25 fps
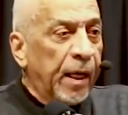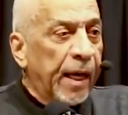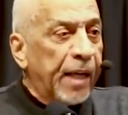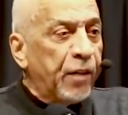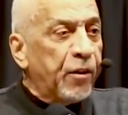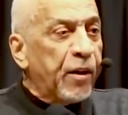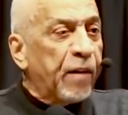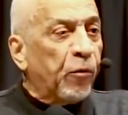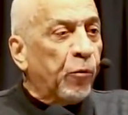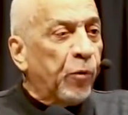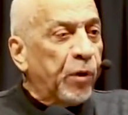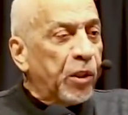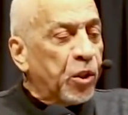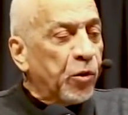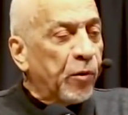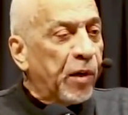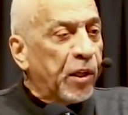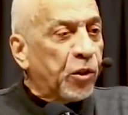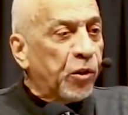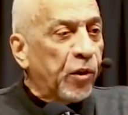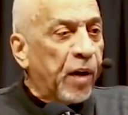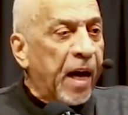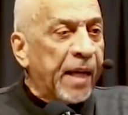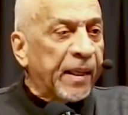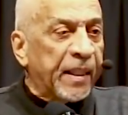And once you
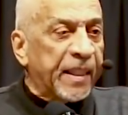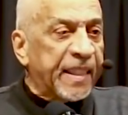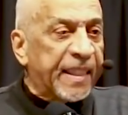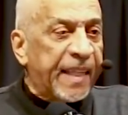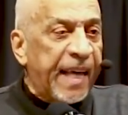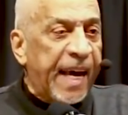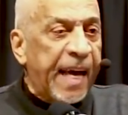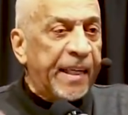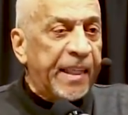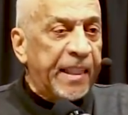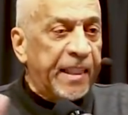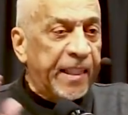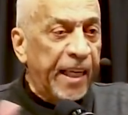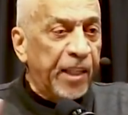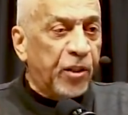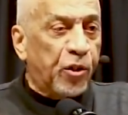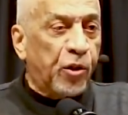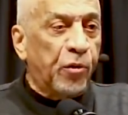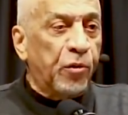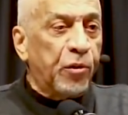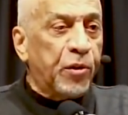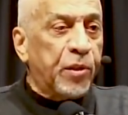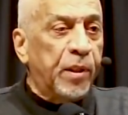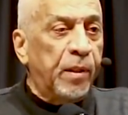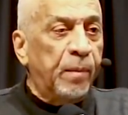understand these
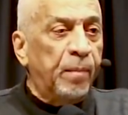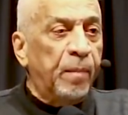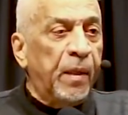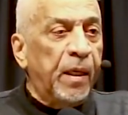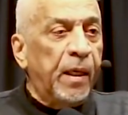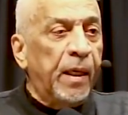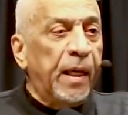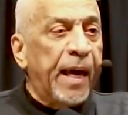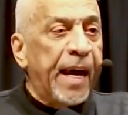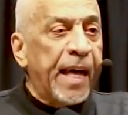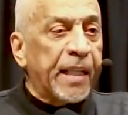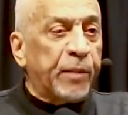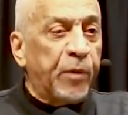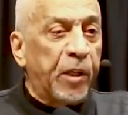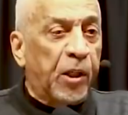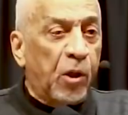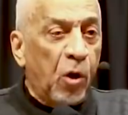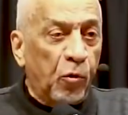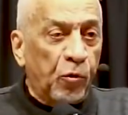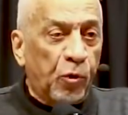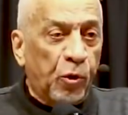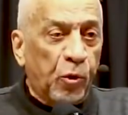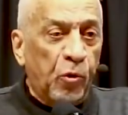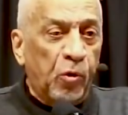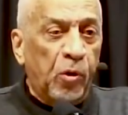issues, as we
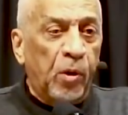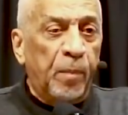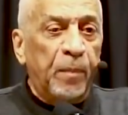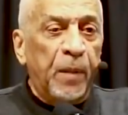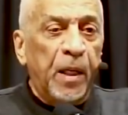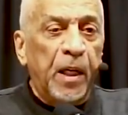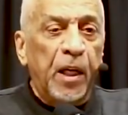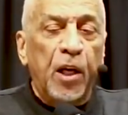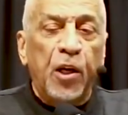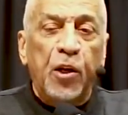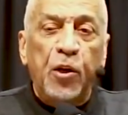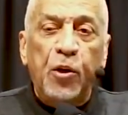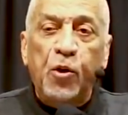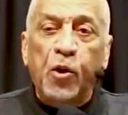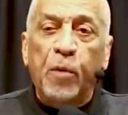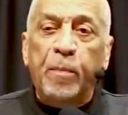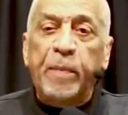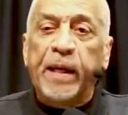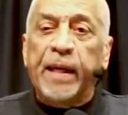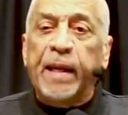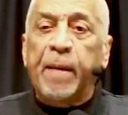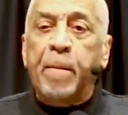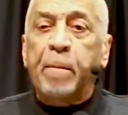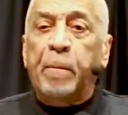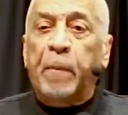go through them, you'll
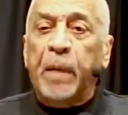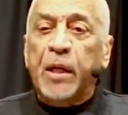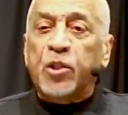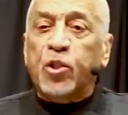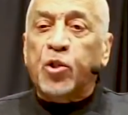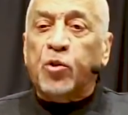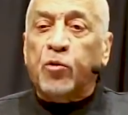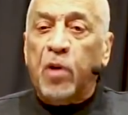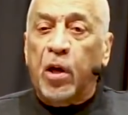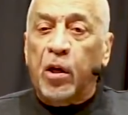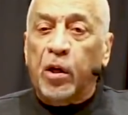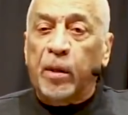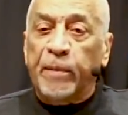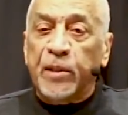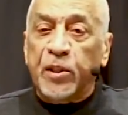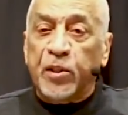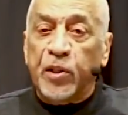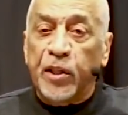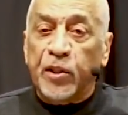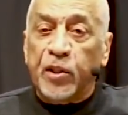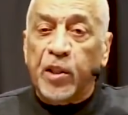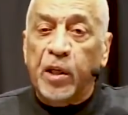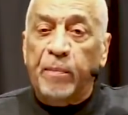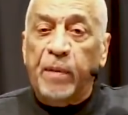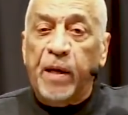be in a much stronger
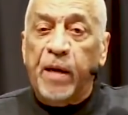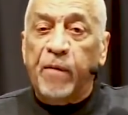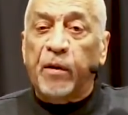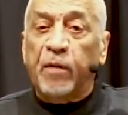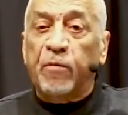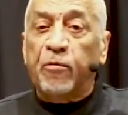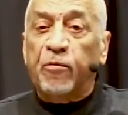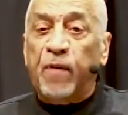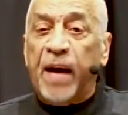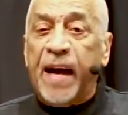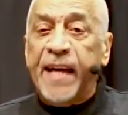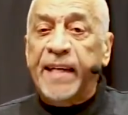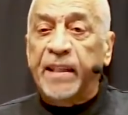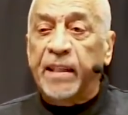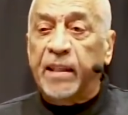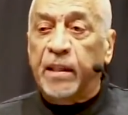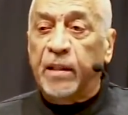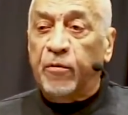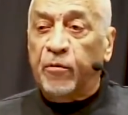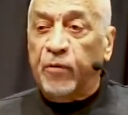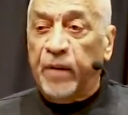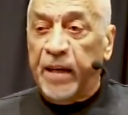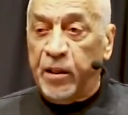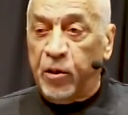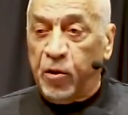position to be able to fight and
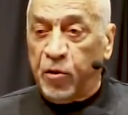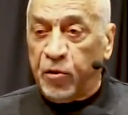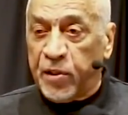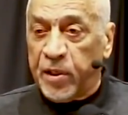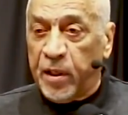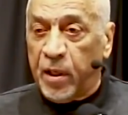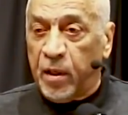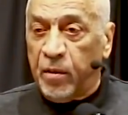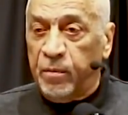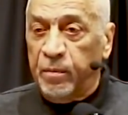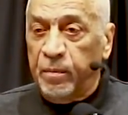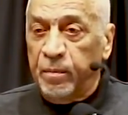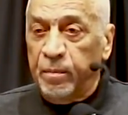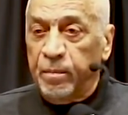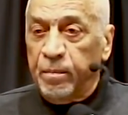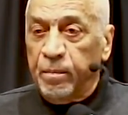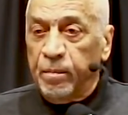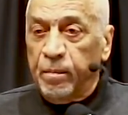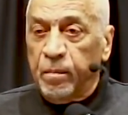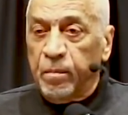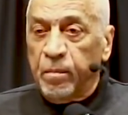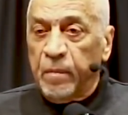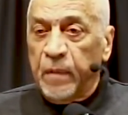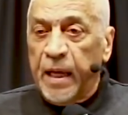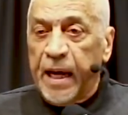defend yourself.
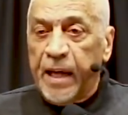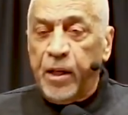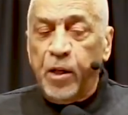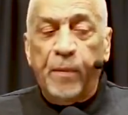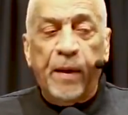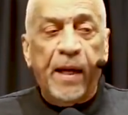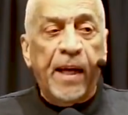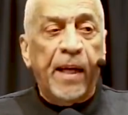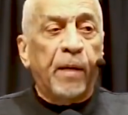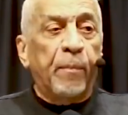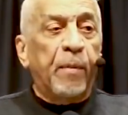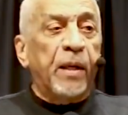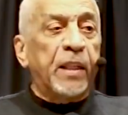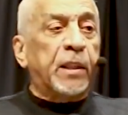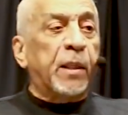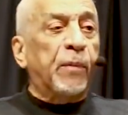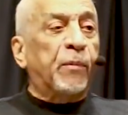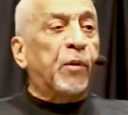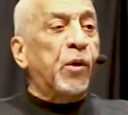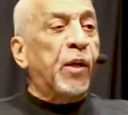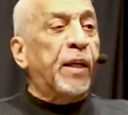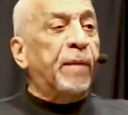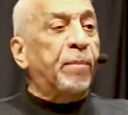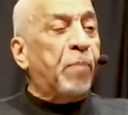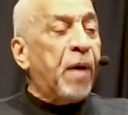And you'll be able
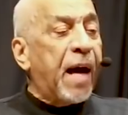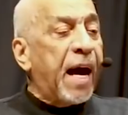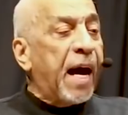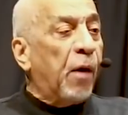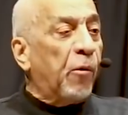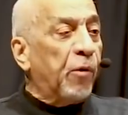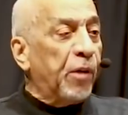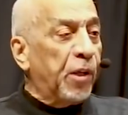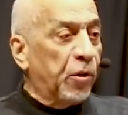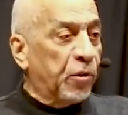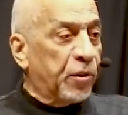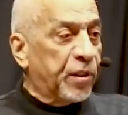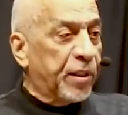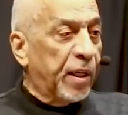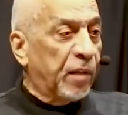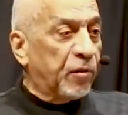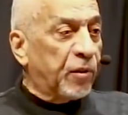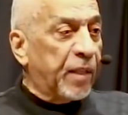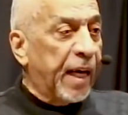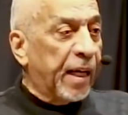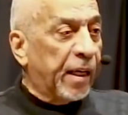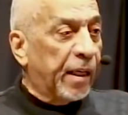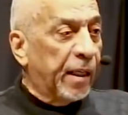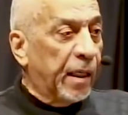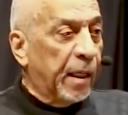to empower
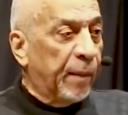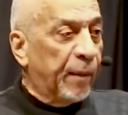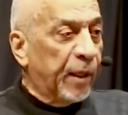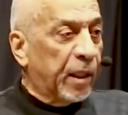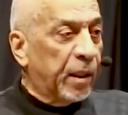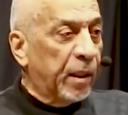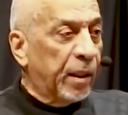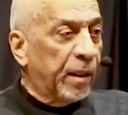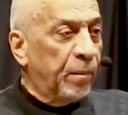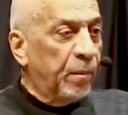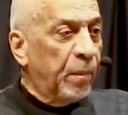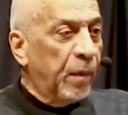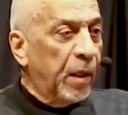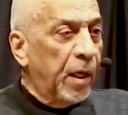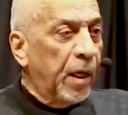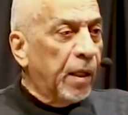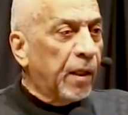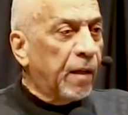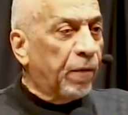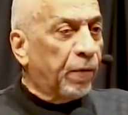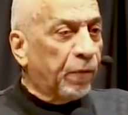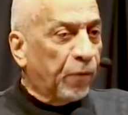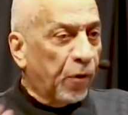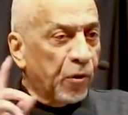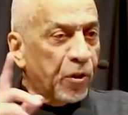yourselves economically.
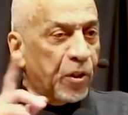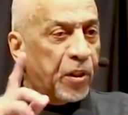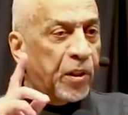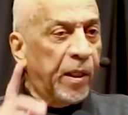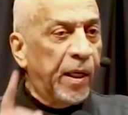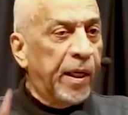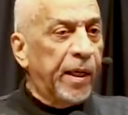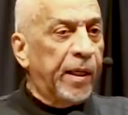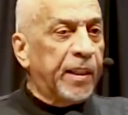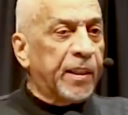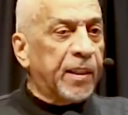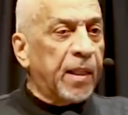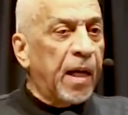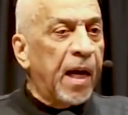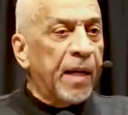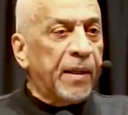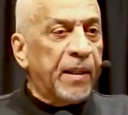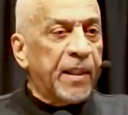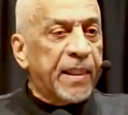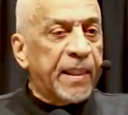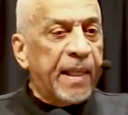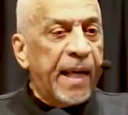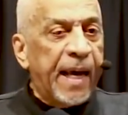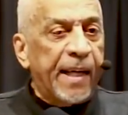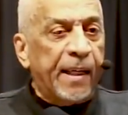The first thing is
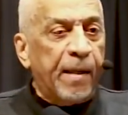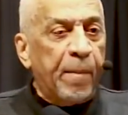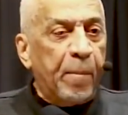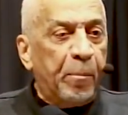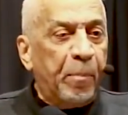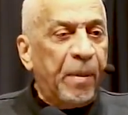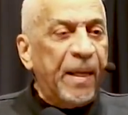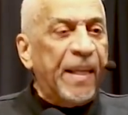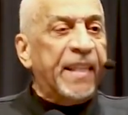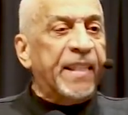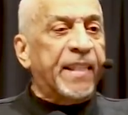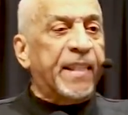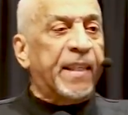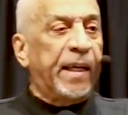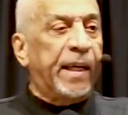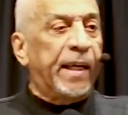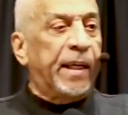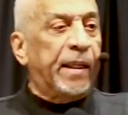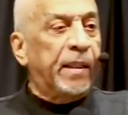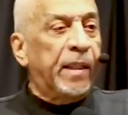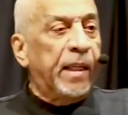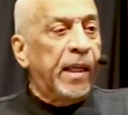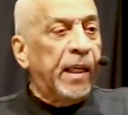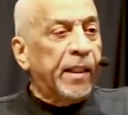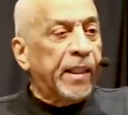understand the biggest
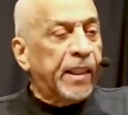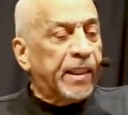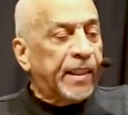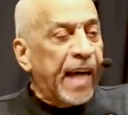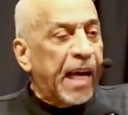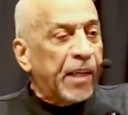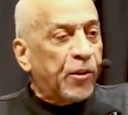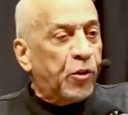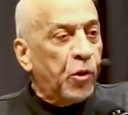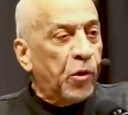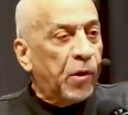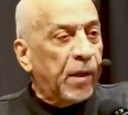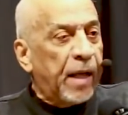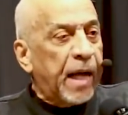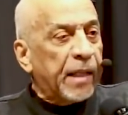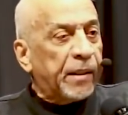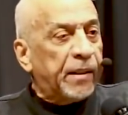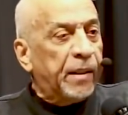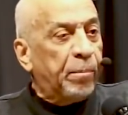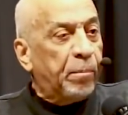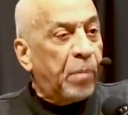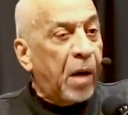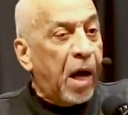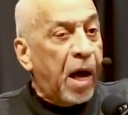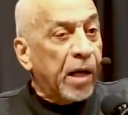thing that's got you
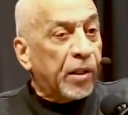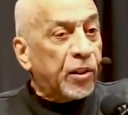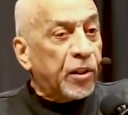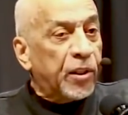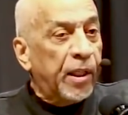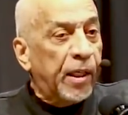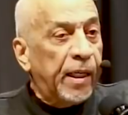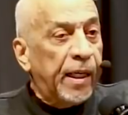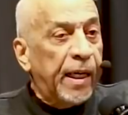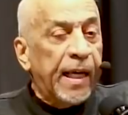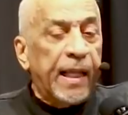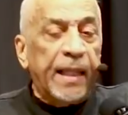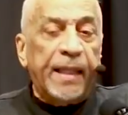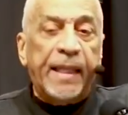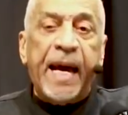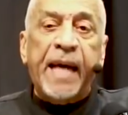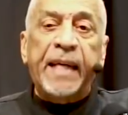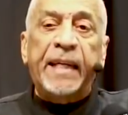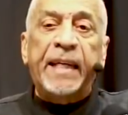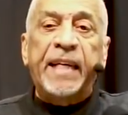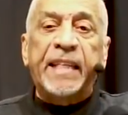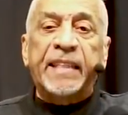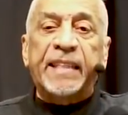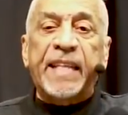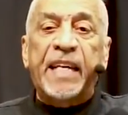locked in box.
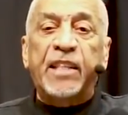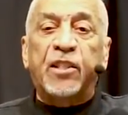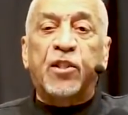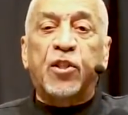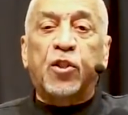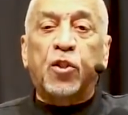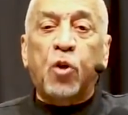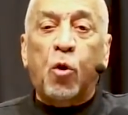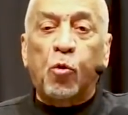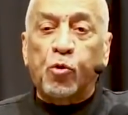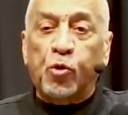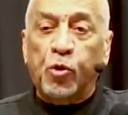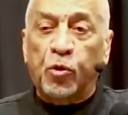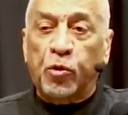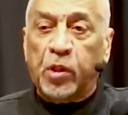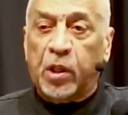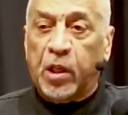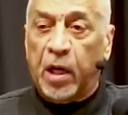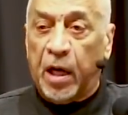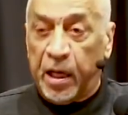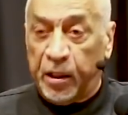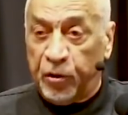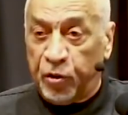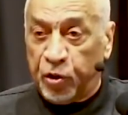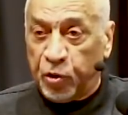That is a social
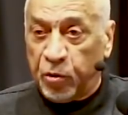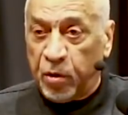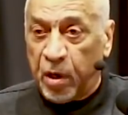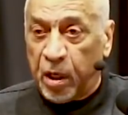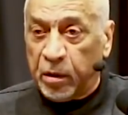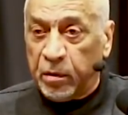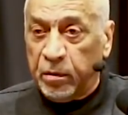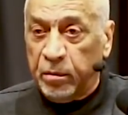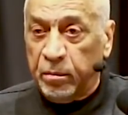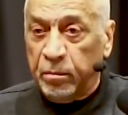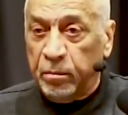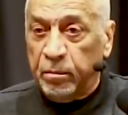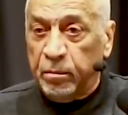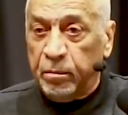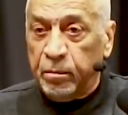construct.